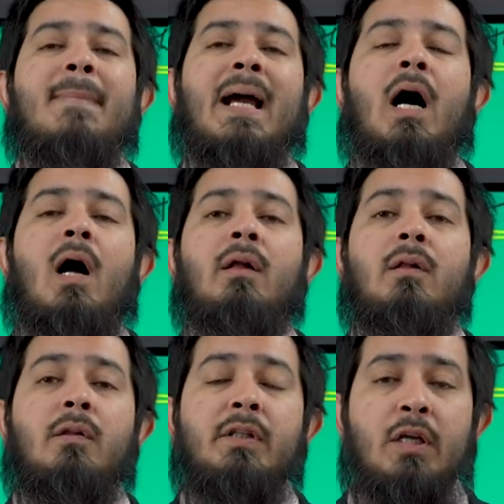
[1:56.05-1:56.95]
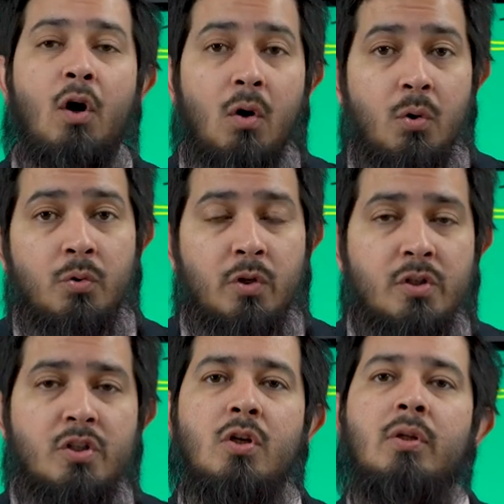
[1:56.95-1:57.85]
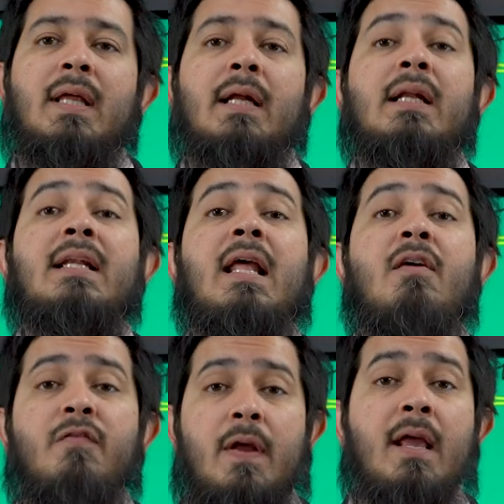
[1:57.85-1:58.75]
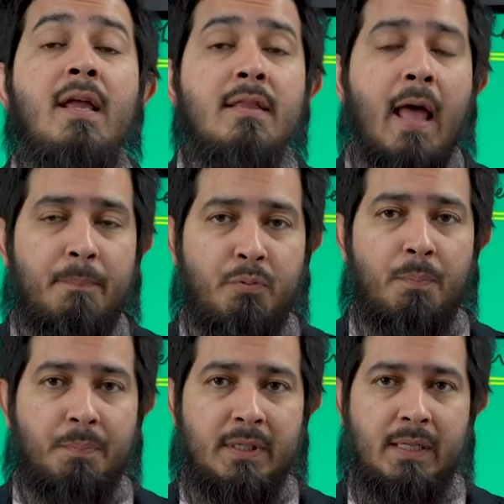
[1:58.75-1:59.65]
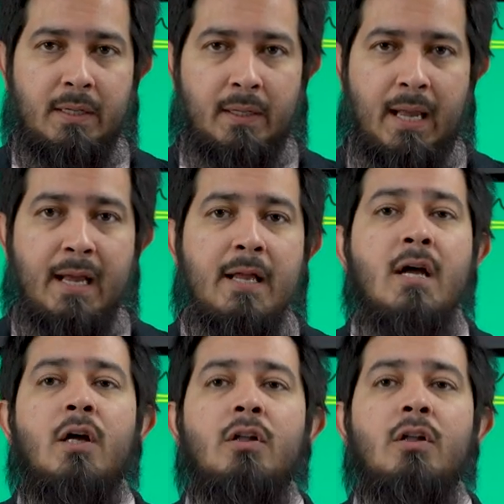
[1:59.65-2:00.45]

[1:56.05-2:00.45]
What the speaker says: by all the owners that live in that property, okay?